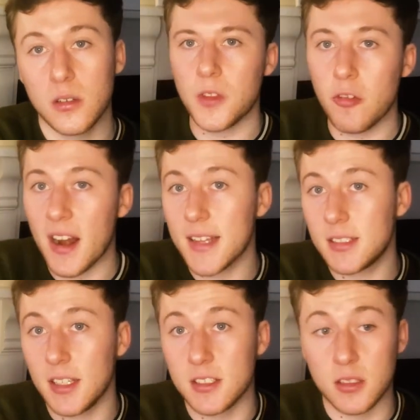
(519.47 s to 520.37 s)
The
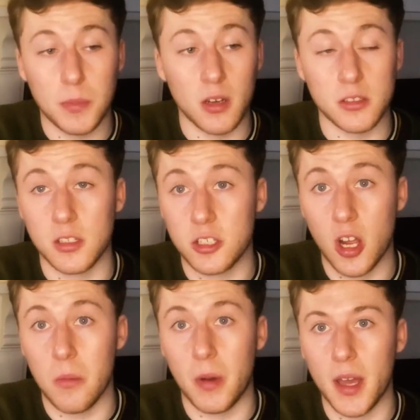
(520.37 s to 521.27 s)
reality is, as Barnsley has
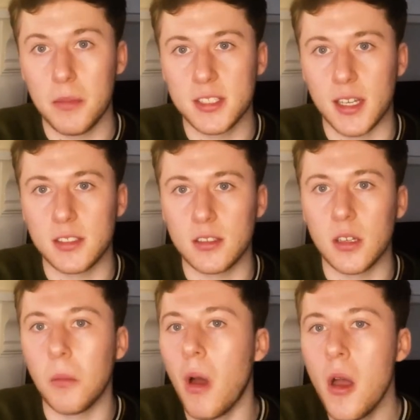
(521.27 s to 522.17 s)
shown by imitating them,